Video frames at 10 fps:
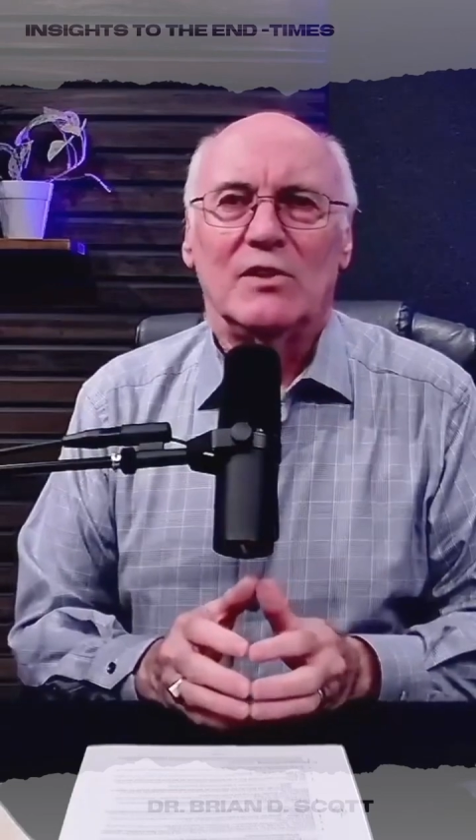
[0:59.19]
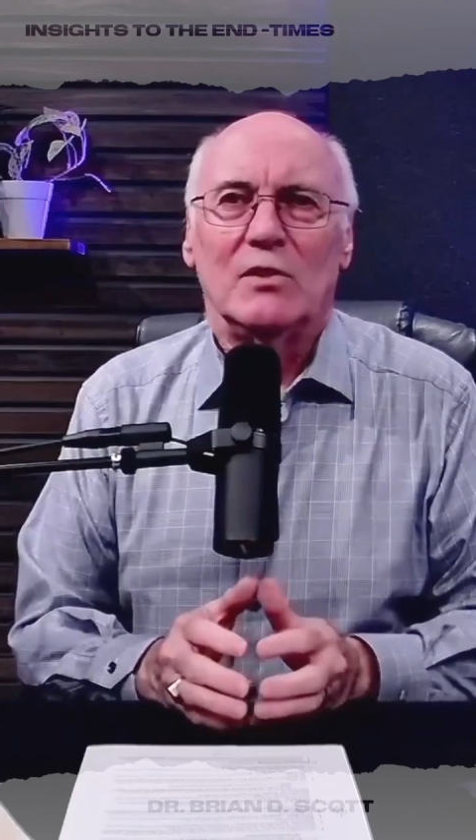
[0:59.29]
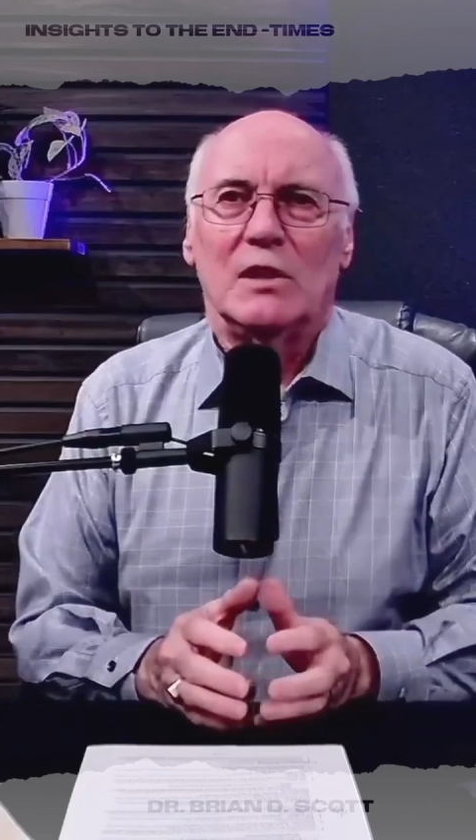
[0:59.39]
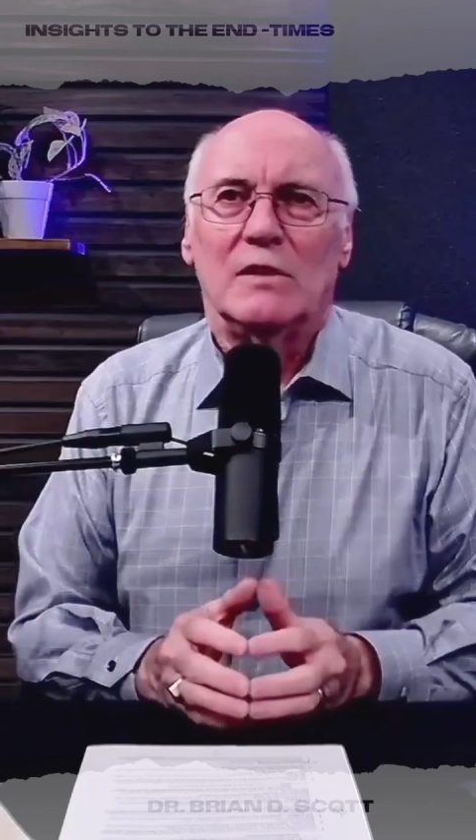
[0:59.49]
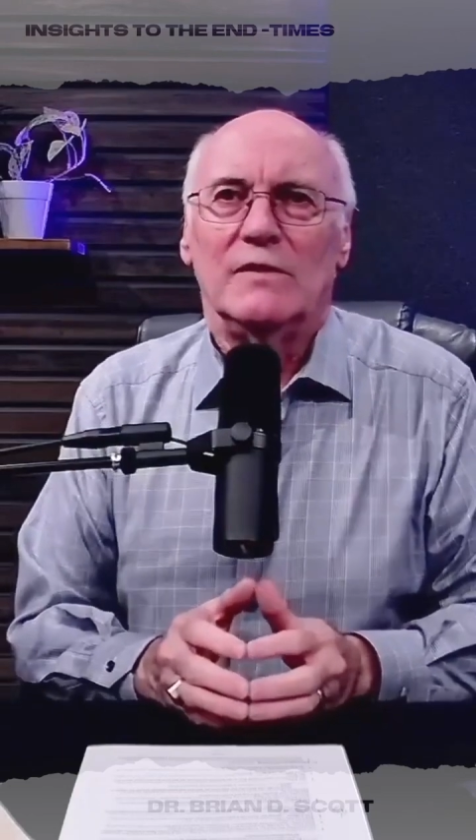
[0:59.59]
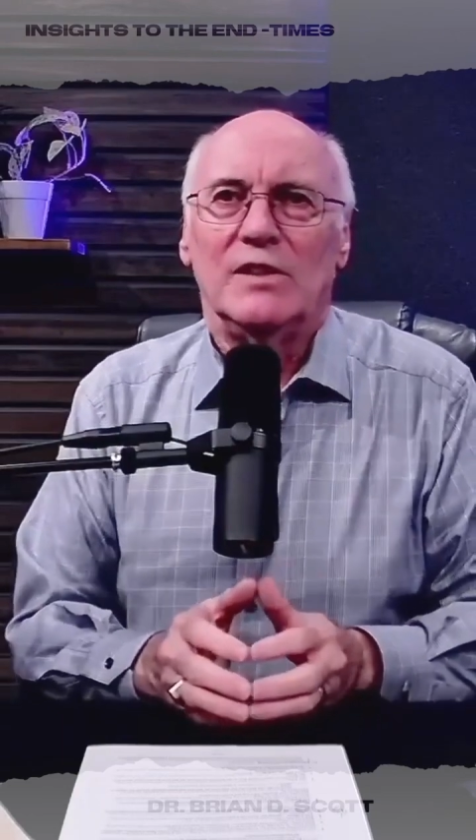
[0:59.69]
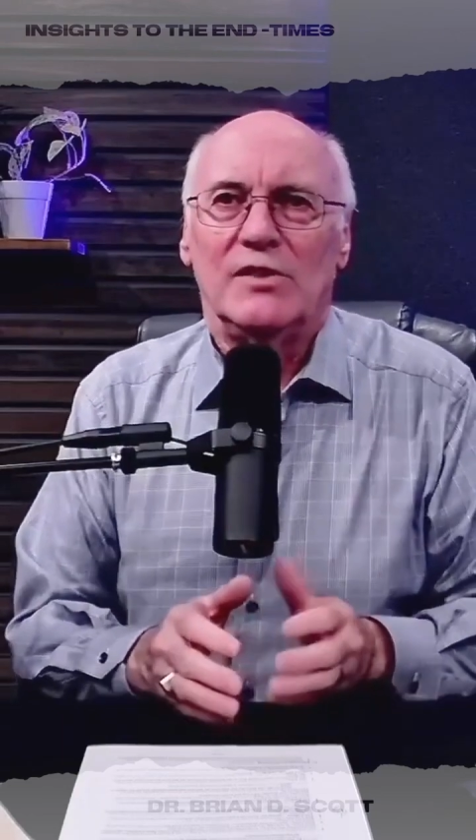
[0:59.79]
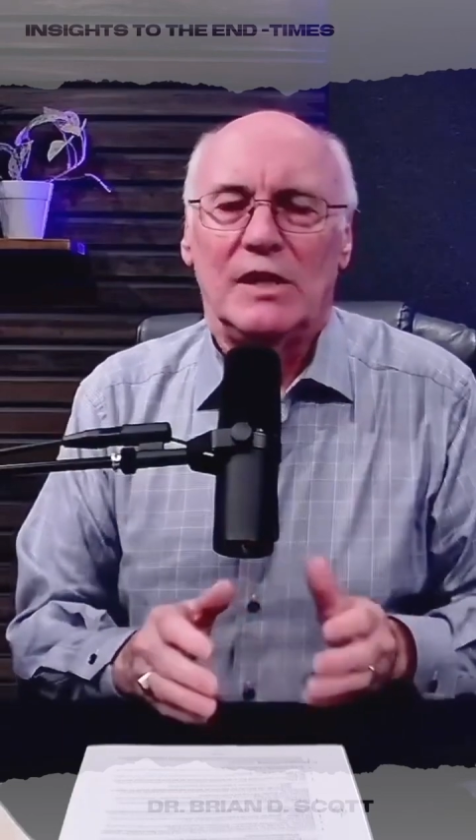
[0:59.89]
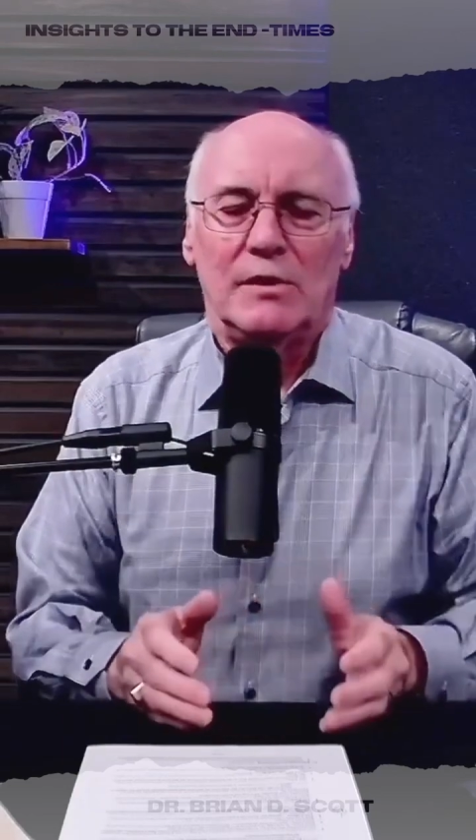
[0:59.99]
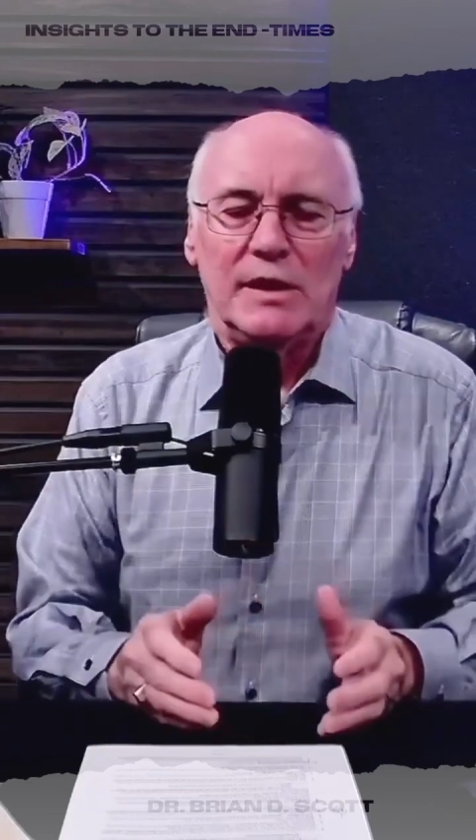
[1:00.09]
to all of these
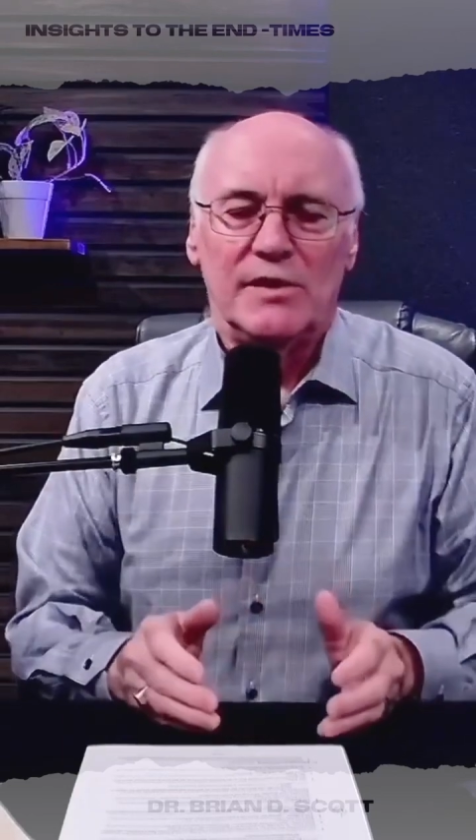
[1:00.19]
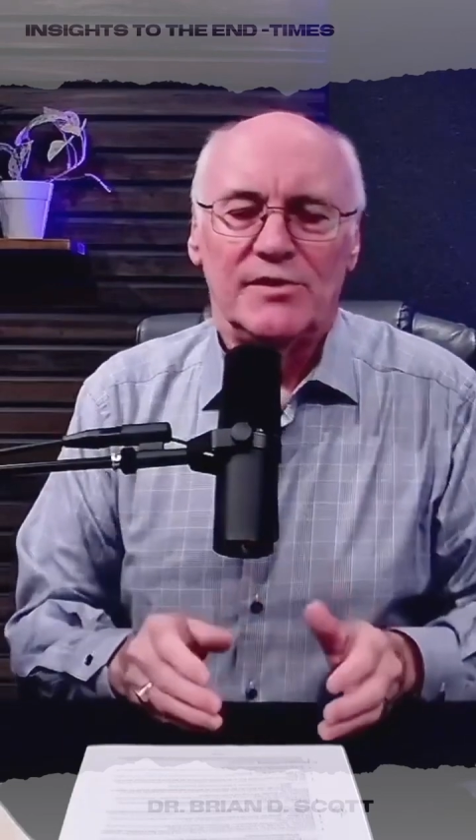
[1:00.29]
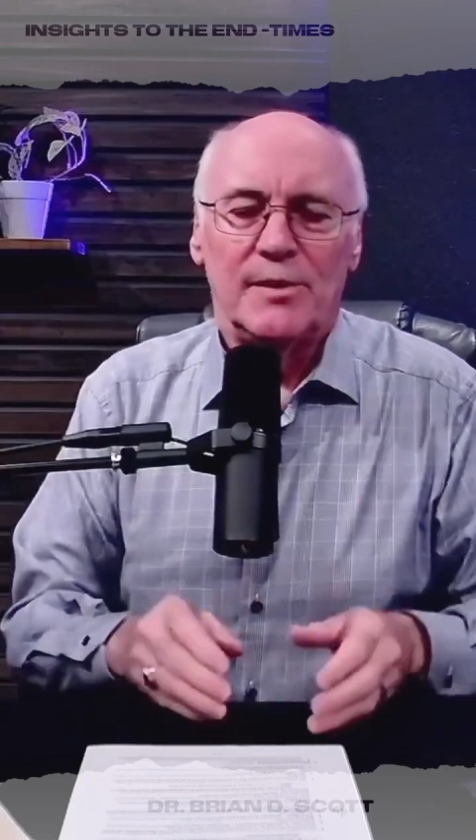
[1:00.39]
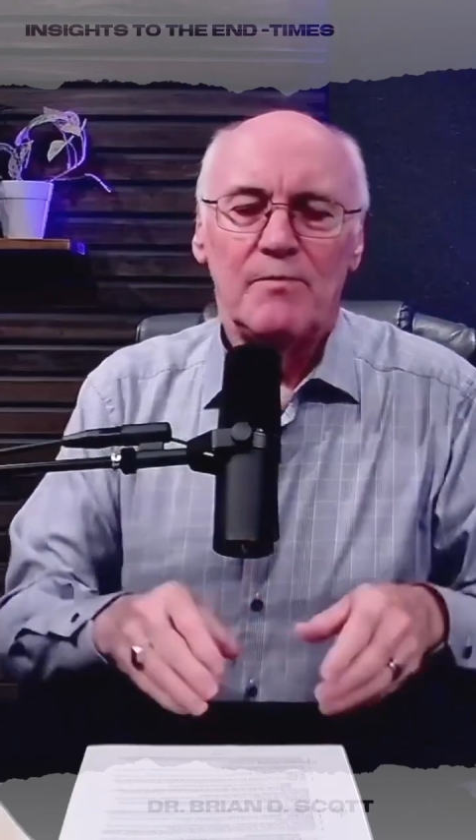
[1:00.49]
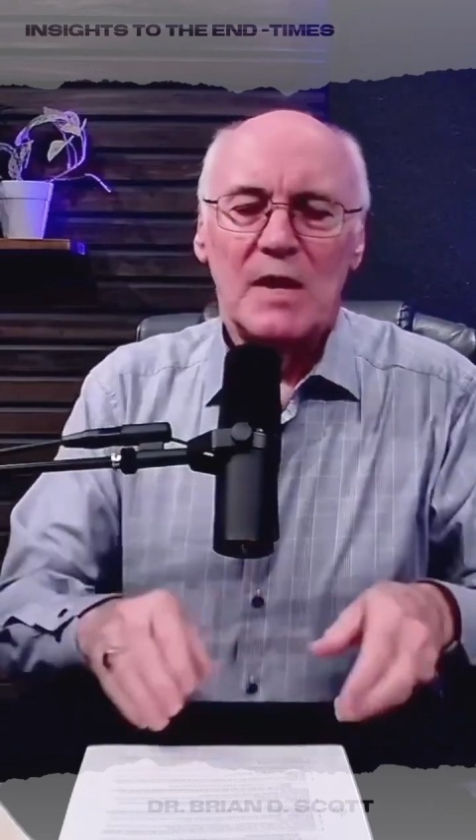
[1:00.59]
areas.